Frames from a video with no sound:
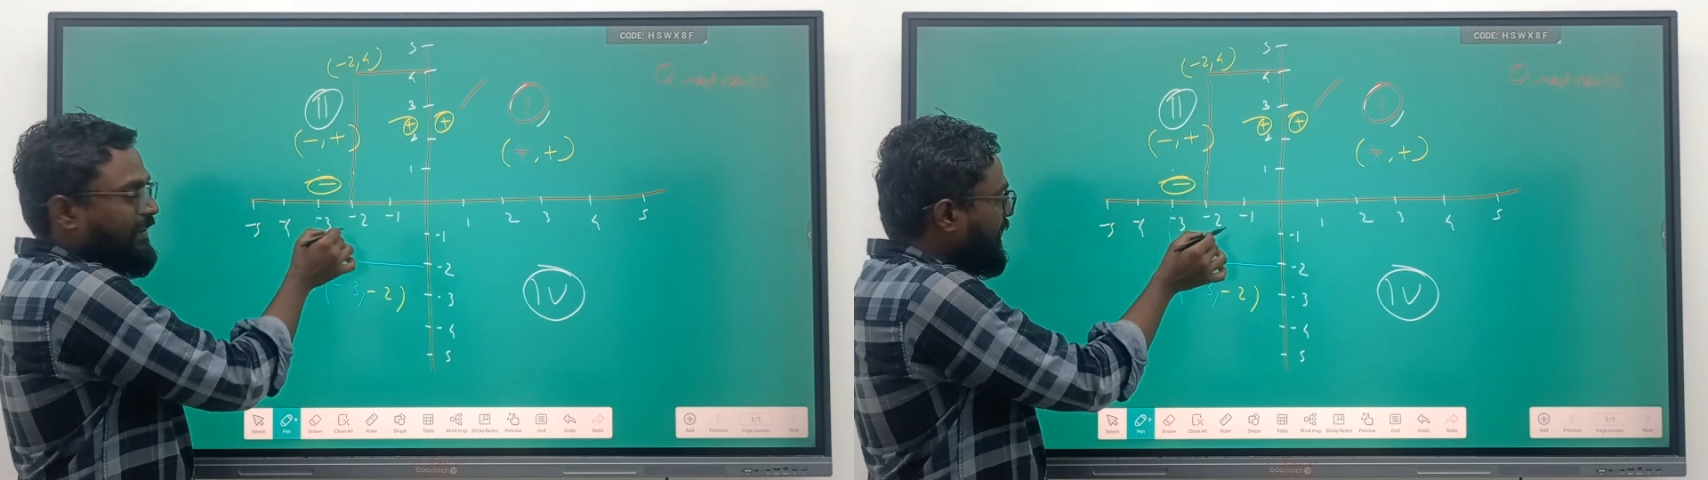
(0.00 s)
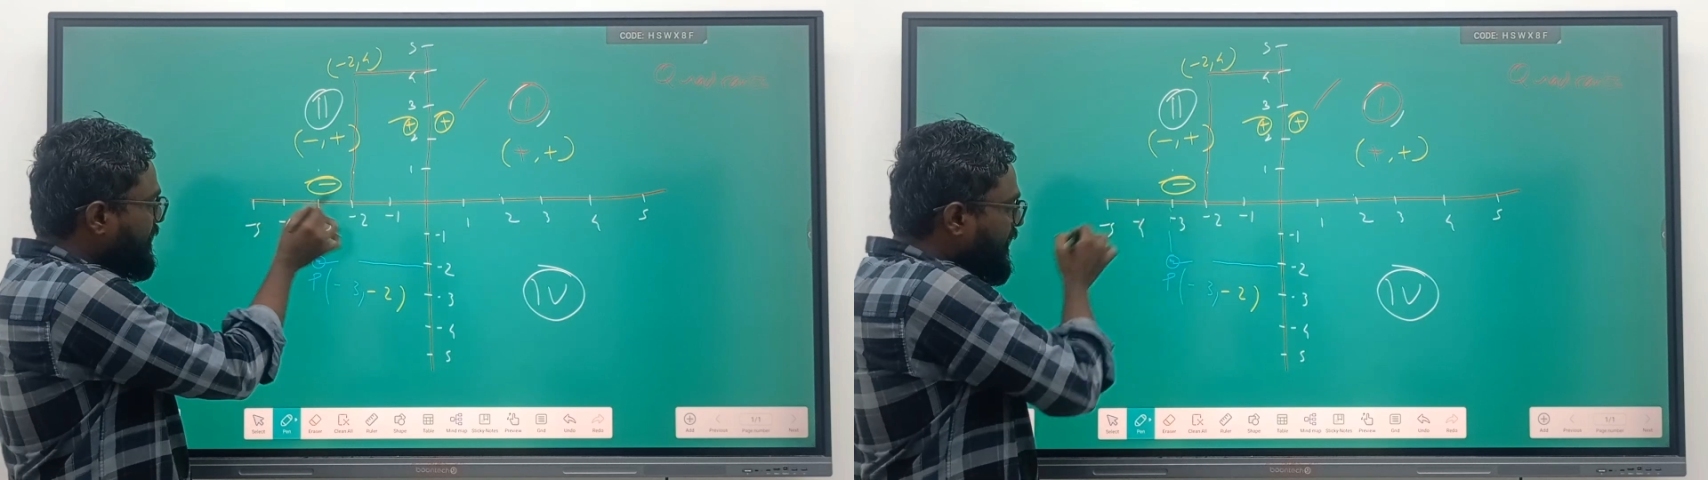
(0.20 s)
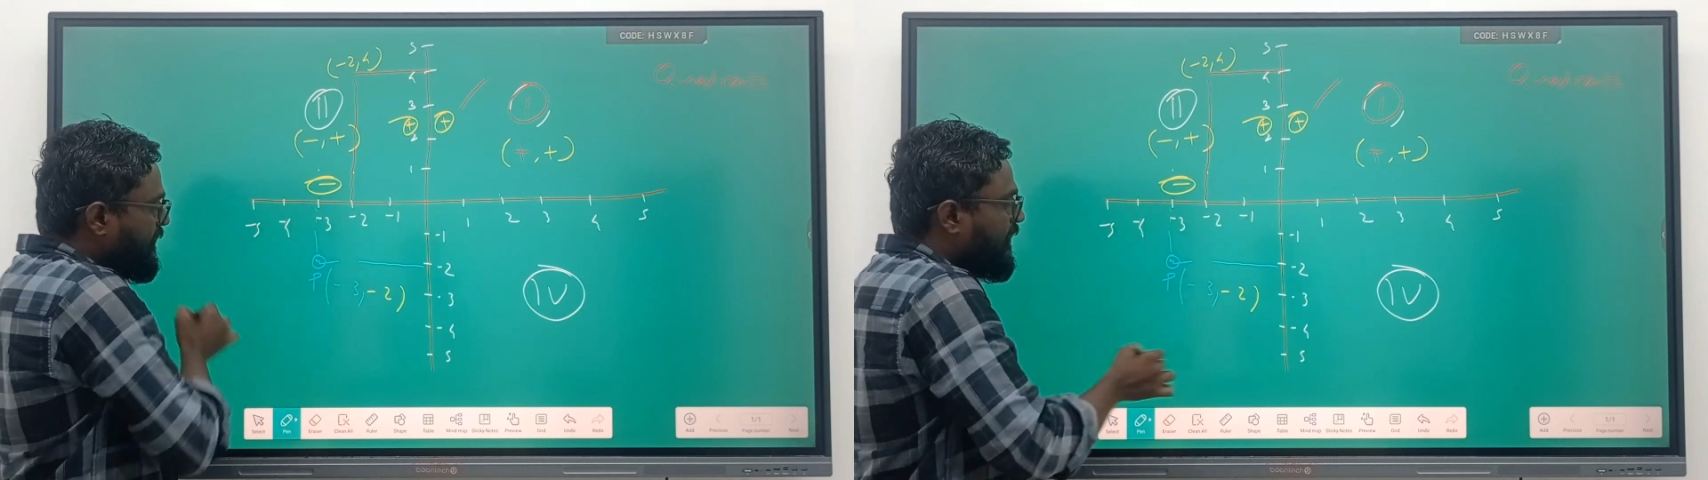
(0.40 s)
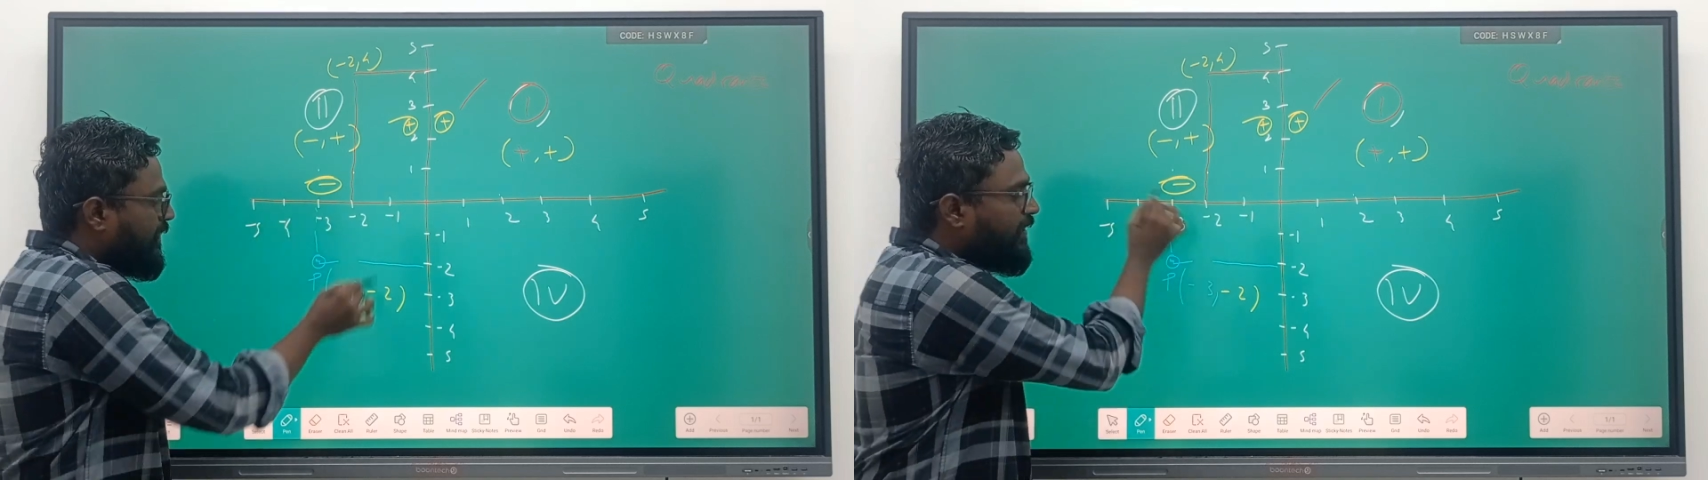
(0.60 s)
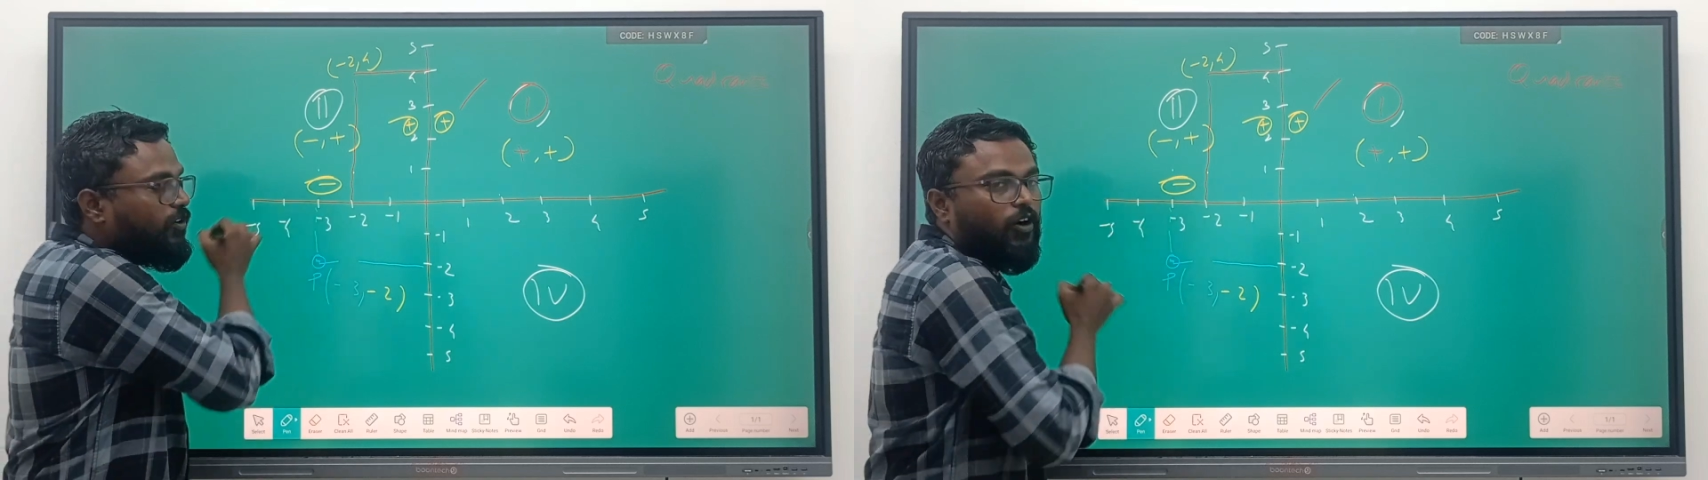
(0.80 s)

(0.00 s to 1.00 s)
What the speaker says: in the third